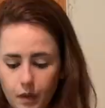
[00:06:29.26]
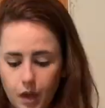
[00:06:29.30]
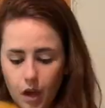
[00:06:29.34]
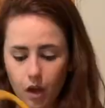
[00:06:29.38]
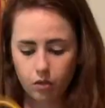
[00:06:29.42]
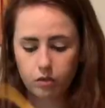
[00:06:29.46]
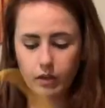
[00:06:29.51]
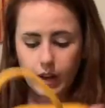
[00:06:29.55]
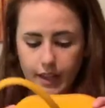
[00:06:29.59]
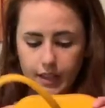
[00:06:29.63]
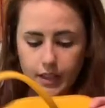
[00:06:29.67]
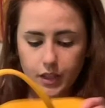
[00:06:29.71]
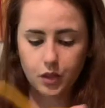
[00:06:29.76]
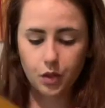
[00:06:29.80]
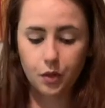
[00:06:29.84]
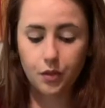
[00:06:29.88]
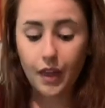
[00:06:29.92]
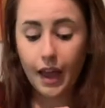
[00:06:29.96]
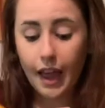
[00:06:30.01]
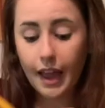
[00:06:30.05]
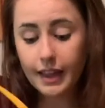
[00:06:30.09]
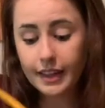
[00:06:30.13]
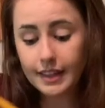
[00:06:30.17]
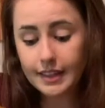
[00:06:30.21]
All right, so
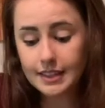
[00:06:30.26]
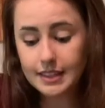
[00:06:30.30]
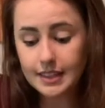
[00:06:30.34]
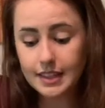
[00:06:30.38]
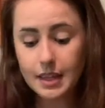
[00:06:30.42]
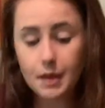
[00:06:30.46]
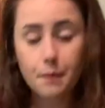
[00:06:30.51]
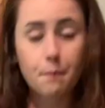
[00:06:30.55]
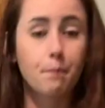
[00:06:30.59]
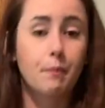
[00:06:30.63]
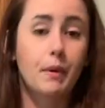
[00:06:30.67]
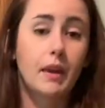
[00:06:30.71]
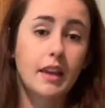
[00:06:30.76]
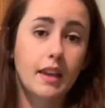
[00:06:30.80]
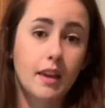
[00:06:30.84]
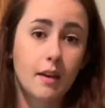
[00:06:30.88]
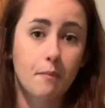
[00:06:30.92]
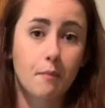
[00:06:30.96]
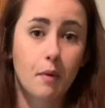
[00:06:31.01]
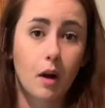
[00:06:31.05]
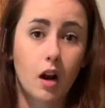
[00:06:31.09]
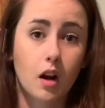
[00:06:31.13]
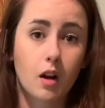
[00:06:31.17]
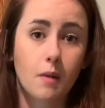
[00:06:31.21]
that is the big
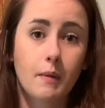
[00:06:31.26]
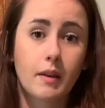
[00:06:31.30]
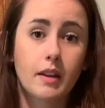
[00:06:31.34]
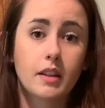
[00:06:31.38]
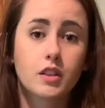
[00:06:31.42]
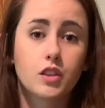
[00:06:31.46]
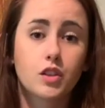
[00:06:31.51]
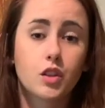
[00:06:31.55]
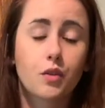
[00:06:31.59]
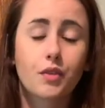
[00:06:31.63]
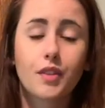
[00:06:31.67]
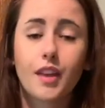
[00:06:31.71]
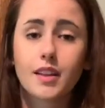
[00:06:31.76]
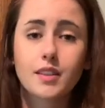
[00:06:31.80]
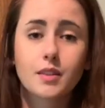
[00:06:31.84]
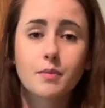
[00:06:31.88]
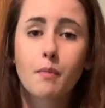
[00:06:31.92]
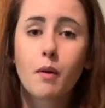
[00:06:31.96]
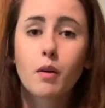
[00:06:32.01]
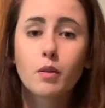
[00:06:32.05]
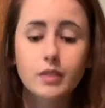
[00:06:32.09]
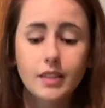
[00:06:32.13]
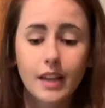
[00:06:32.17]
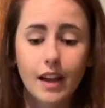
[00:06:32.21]
compartment. So that's
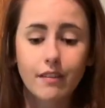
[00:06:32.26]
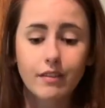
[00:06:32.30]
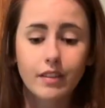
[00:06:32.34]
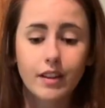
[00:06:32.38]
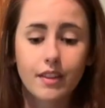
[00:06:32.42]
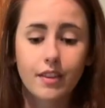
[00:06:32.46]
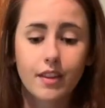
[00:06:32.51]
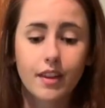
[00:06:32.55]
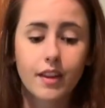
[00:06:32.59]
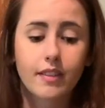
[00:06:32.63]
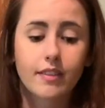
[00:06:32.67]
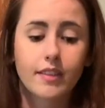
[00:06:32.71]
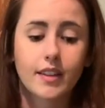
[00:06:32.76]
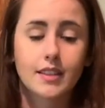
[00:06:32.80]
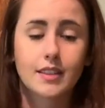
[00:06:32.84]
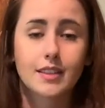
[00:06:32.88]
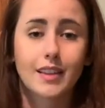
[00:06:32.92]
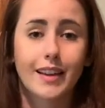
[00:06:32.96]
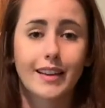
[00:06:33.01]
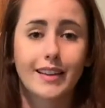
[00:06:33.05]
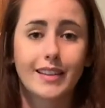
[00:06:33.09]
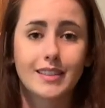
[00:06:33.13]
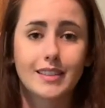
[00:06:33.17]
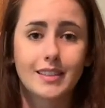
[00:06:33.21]
most everything that's
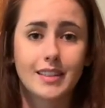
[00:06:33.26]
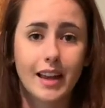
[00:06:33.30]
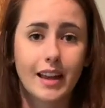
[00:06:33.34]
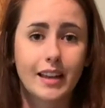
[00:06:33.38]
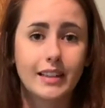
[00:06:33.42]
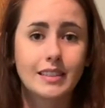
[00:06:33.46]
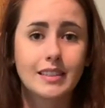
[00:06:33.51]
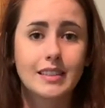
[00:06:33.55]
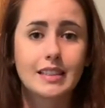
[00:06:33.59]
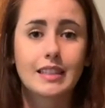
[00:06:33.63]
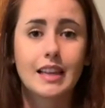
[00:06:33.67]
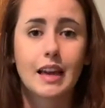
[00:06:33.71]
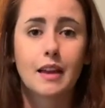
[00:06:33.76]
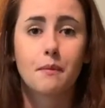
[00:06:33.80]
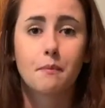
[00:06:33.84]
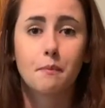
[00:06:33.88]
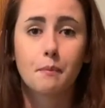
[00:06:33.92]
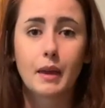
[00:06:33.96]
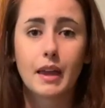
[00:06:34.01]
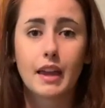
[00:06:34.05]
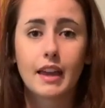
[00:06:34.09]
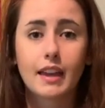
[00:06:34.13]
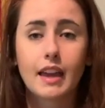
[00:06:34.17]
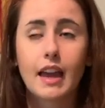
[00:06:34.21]
like dense and
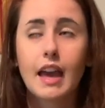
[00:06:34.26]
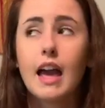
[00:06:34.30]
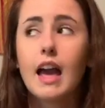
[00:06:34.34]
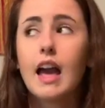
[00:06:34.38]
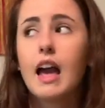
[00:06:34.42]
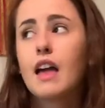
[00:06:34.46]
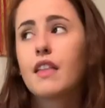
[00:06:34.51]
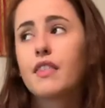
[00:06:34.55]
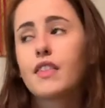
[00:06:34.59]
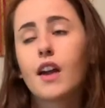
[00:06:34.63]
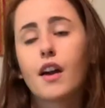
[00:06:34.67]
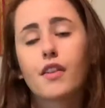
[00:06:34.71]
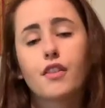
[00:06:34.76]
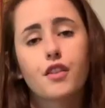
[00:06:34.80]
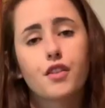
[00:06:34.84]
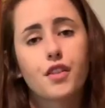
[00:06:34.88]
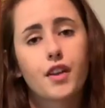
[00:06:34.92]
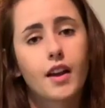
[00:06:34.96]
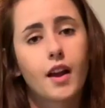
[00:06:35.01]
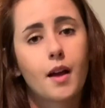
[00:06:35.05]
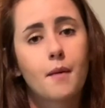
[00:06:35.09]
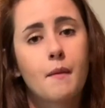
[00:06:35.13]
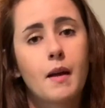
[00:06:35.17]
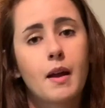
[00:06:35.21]
big. The other
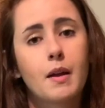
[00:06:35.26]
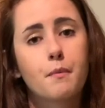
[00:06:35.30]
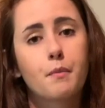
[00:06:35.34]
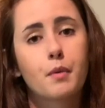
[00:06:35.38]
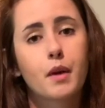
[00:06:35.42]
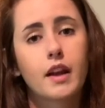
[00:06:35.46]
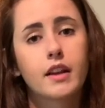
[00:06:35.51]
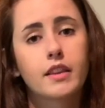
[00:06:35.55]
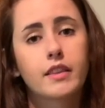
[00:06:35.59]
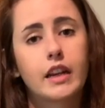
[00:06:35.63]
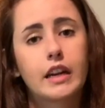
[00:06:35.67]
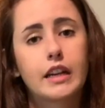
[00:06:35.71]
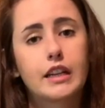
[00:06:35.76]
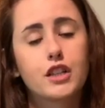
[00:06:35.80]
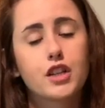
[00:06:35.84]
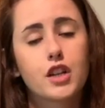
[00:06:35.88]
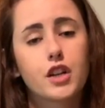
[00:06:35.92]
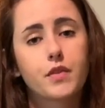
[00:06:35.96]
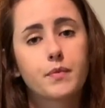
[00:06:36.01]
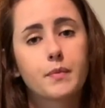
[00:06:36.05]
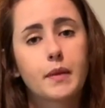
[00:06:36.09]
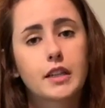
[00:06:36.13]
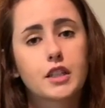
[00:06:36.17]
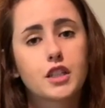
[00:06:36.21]
thing I might bring that I should
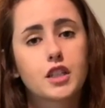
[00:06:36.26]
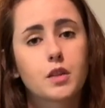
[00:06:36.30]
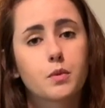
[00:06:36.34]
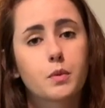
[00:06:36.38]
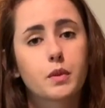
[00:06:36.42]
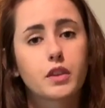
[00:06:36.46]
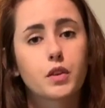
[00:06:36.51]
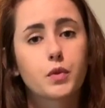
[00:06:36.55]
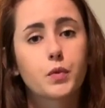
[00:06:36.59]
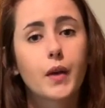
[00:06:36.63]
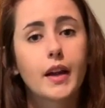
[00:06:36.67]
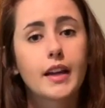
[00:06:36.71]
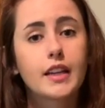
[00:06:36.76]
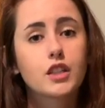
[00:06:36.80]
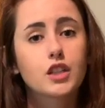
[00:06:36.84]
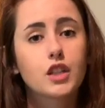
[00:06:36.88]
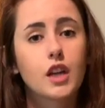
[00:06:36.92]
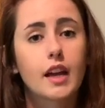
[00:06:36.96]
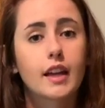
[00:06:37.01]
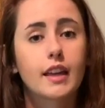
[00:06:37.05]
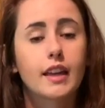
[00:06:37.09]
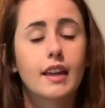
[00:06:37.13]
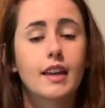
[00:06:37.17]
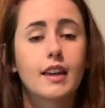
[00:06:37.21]
have mentioned with the rain
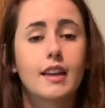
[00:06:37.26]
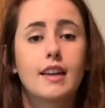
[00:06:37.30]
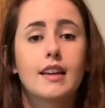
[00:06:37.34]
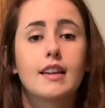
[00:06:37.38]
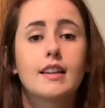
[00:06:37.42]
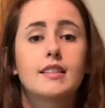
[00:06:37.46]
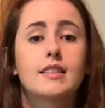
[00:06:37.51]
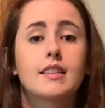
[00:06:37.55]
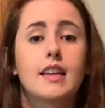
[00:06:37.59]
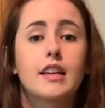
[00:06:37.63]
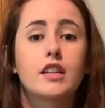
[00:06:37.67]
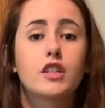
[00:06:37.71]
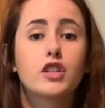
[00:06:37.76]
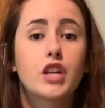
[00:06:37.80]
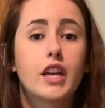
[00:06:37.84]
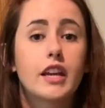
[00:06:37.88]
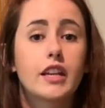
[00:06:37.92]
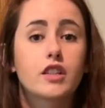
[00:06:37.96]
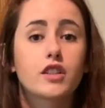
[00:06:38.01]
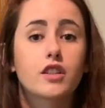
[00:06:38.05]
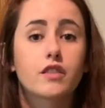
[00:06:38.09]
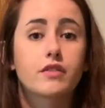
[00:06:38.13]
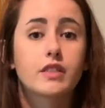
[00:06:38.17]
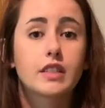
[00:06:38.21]
jacket is a
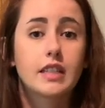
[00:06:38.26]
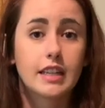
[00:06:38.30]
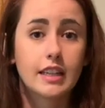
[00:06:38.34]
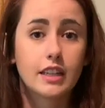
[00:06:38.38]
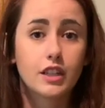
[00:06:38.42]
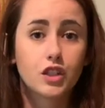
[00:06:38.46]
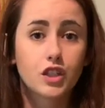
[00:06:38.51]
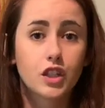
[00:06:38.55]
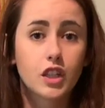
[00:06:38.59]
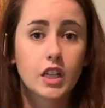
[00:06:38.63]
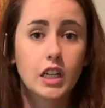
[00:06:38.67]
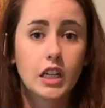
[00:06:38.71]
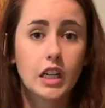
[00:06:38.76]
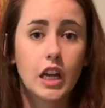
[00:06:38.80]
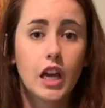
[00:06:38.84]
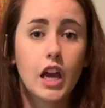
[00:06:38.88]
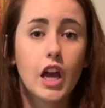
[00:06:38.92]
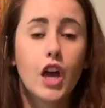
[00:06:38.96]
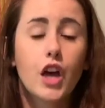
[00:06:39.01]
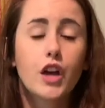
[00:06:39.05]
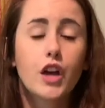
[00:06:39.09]
change of t-shirt.